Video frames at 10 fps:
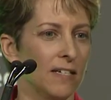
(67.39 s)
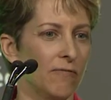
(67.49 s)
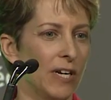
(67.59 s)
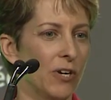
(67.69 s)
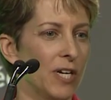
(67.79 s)

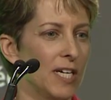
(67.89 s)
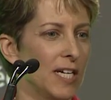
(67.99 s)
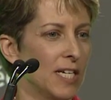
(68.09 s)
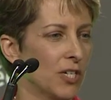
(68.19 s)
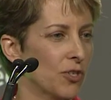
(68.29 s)

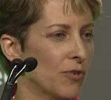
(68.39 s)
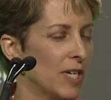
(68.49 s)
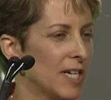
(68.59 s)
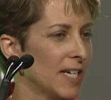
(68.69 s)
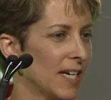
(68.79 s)
very
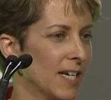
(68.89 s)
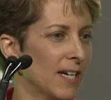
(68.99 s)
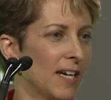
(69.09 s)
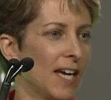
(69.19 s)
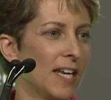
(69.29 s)

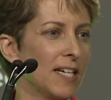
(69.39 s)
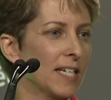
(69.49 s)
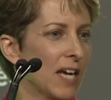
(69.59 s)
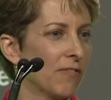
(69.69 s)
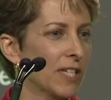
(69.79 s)
intriguing, and
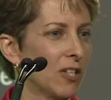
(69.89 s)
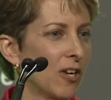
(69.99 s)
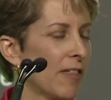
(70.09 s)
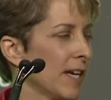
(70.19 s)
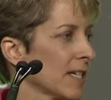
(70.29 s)
gave us a
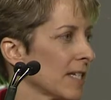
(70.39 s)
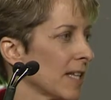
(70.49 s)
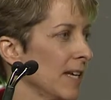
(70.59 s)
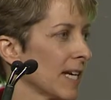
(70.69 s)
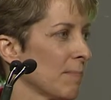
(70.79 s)
lot of things
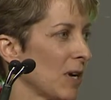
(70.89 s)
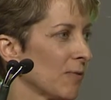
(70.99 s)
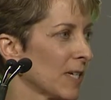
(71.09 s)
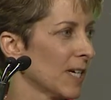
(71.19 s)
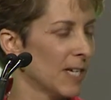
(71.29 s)
to think about.